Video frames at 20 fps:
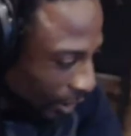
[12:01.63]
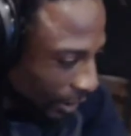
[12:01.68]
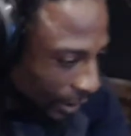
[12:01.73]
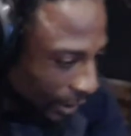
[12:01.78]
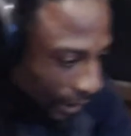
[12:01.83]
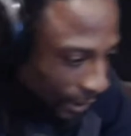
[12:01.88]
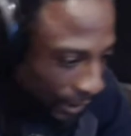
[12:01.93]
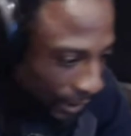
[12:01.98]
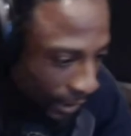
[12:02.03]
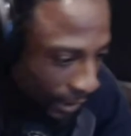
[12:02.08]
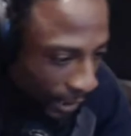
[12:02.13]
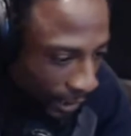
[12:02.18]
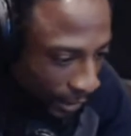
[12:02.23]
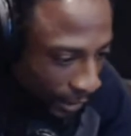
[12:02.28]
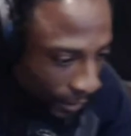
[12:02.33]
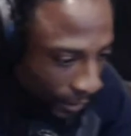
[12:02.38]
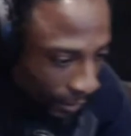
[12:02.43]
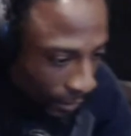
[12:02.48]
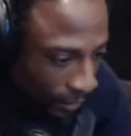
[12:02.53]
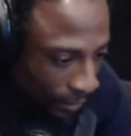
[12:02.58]
of these
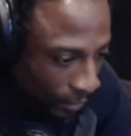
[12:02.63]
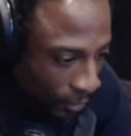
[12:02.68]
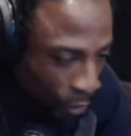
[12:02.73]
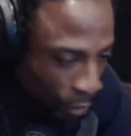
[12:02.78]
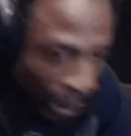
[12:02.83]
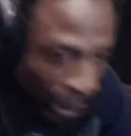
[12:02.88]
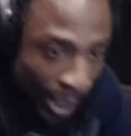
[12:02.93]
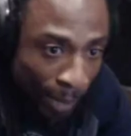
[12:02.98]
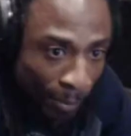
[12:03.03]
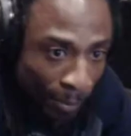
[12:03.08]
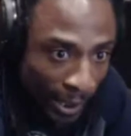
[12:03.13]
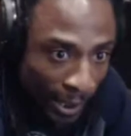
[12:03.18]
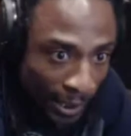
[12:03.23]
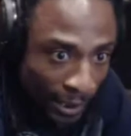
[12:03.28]
things grab my